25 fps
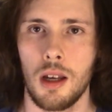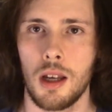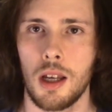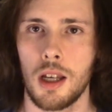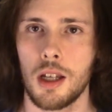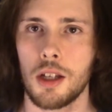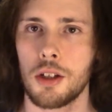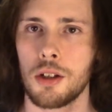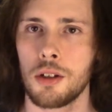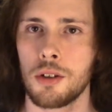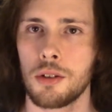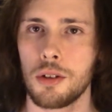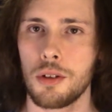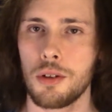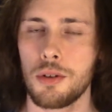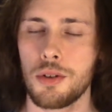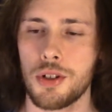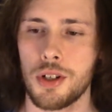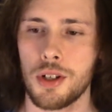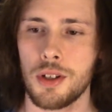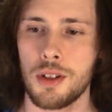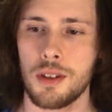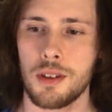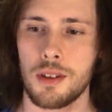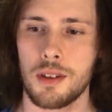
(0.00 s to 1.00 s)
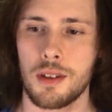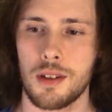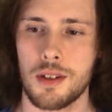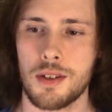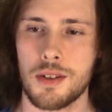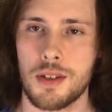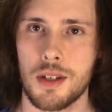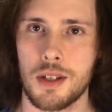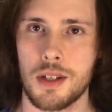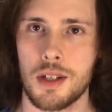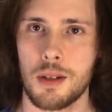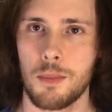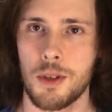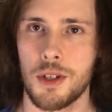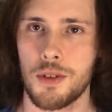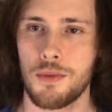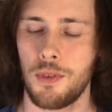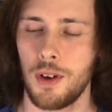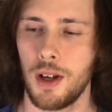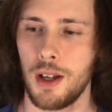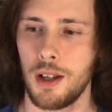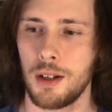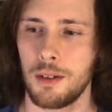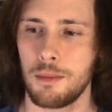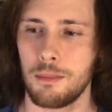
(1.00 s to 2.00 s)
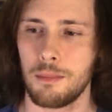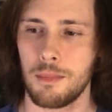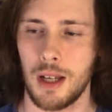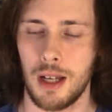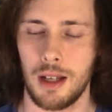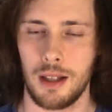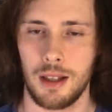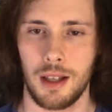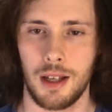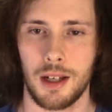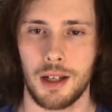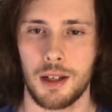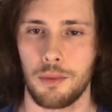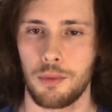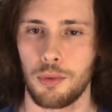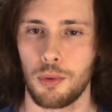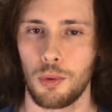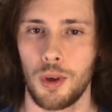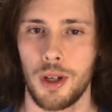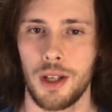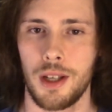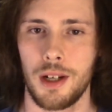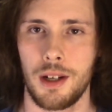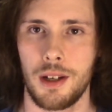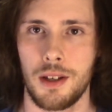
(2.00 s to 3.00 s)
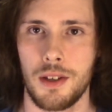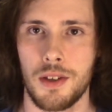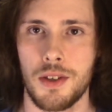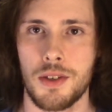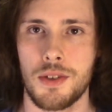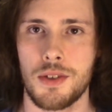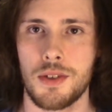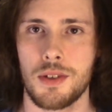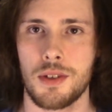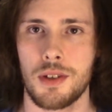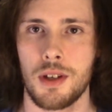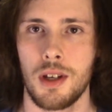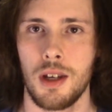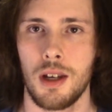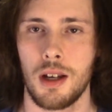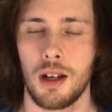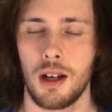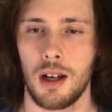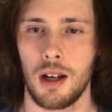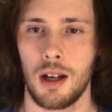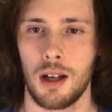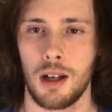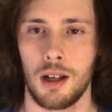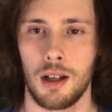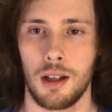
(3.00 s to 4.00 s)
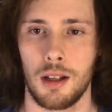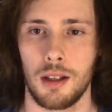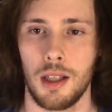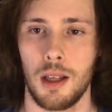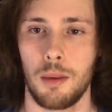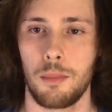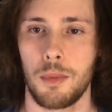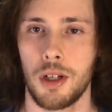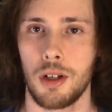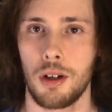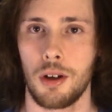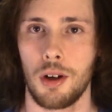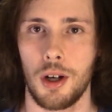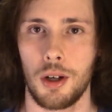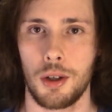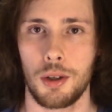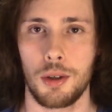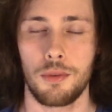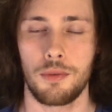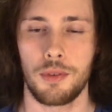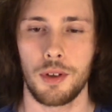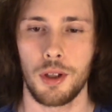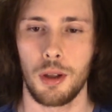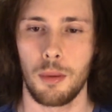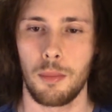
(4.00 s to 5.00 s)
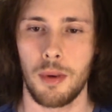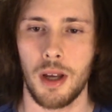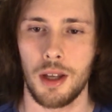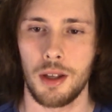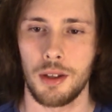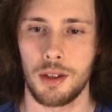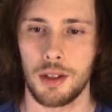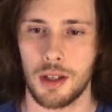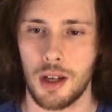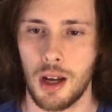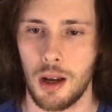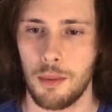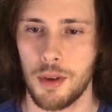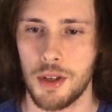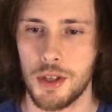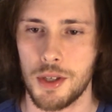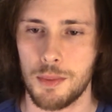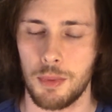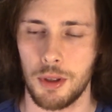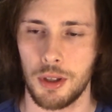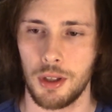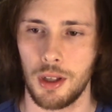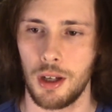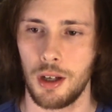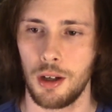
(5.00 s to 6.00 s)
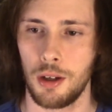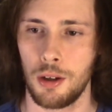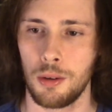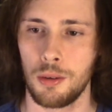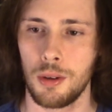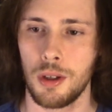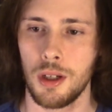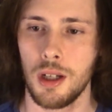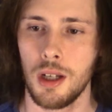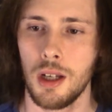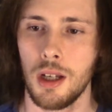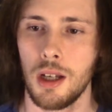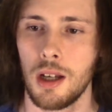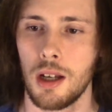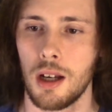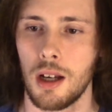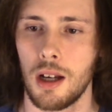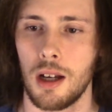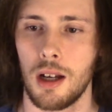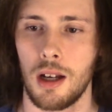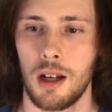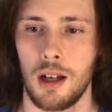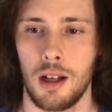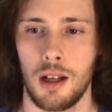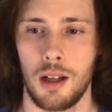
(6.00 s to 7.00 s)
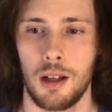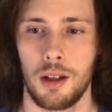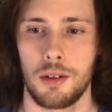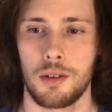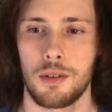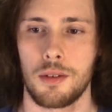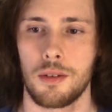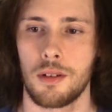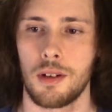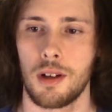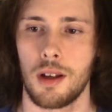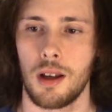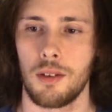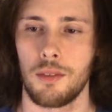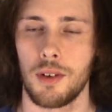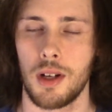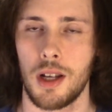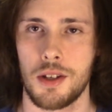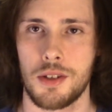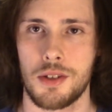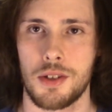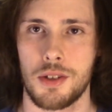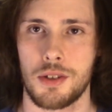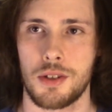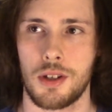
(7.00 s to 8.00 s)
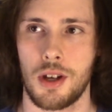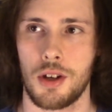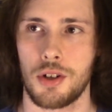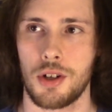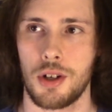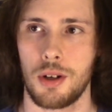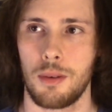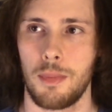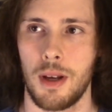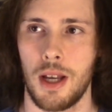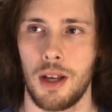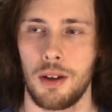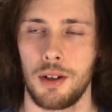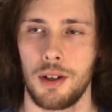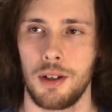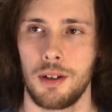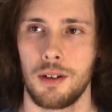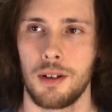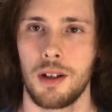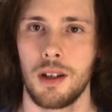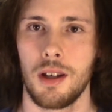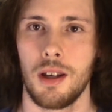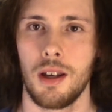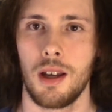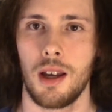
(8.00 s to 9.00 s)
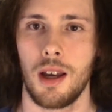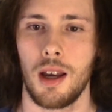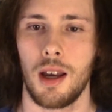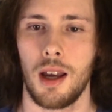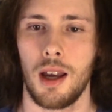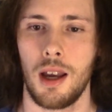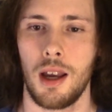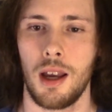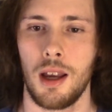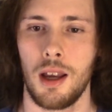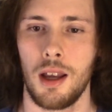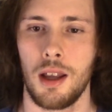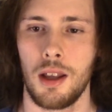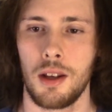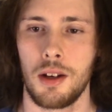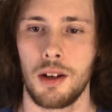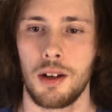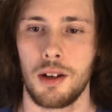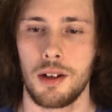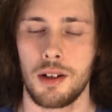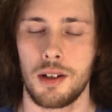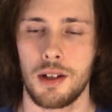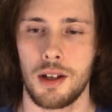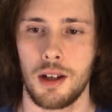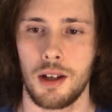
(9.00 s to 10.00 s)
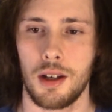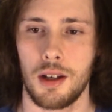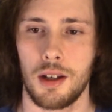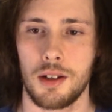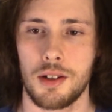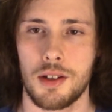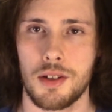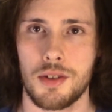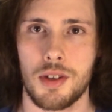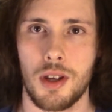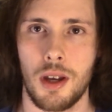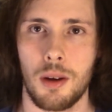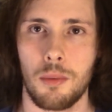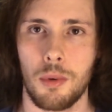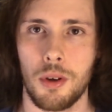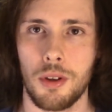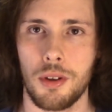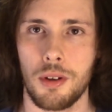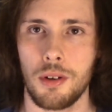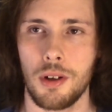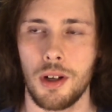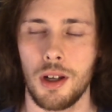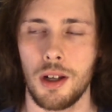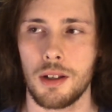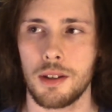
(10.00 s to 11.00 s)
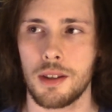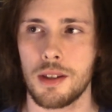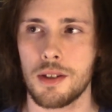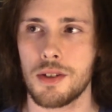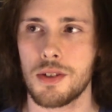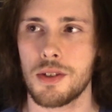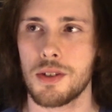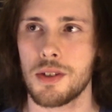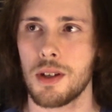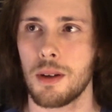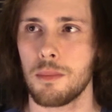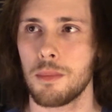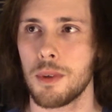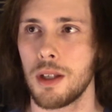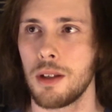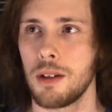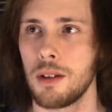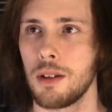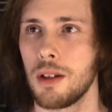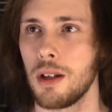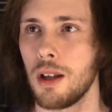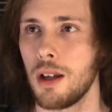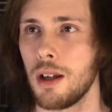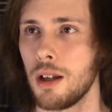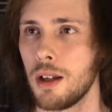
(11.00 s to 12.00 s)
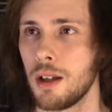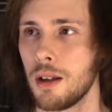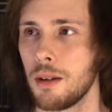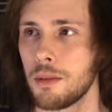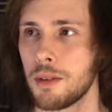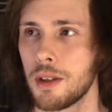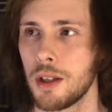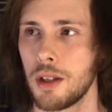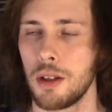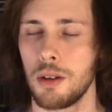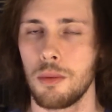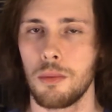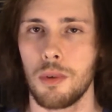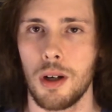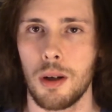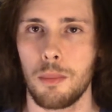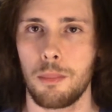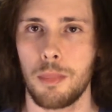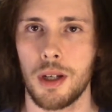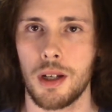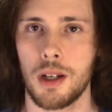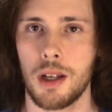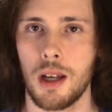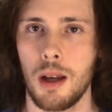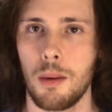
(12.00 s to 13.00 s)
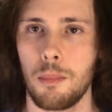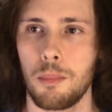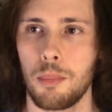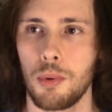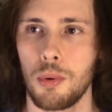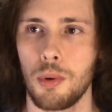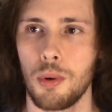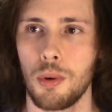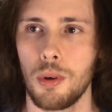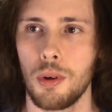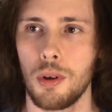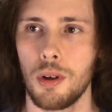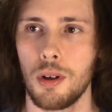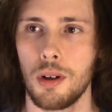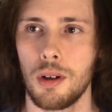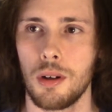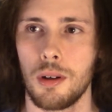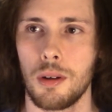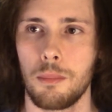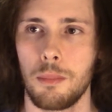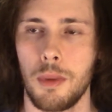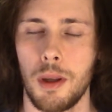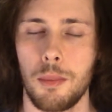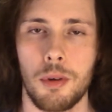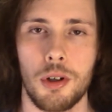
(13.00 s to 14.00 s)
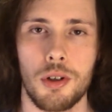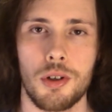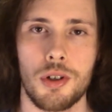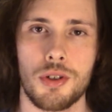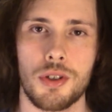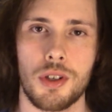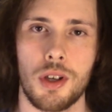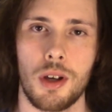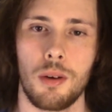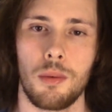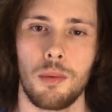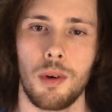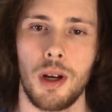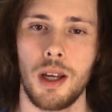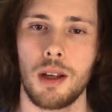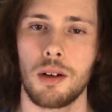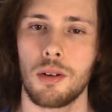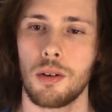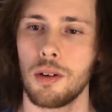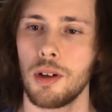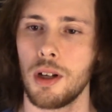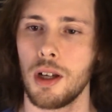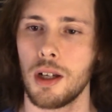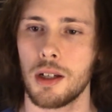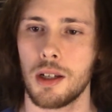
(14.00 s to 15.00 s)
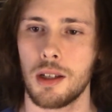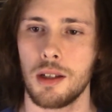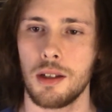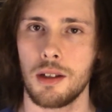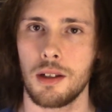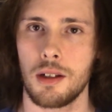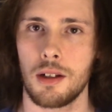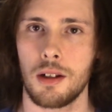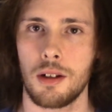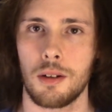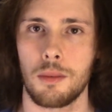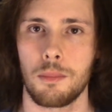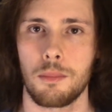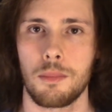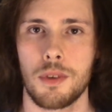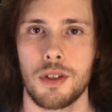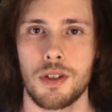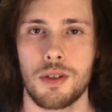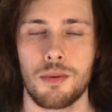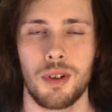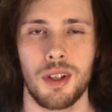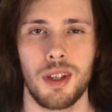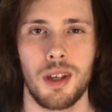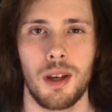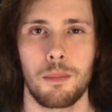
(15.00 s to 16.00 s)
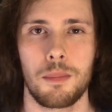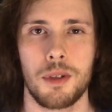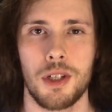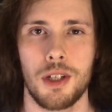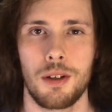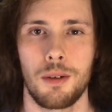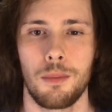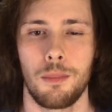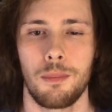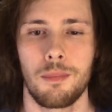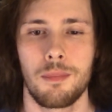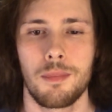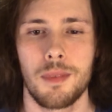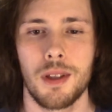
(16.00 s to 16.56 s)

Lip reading: In conclusion, this system is fun. I like it for what it is. Let me know how you feel about it in the comments below. Have a nice discussion about it. And decide whether or not this is something that you want to pick up, or maybe you're just going to wait or not get it at all. It's really up to you.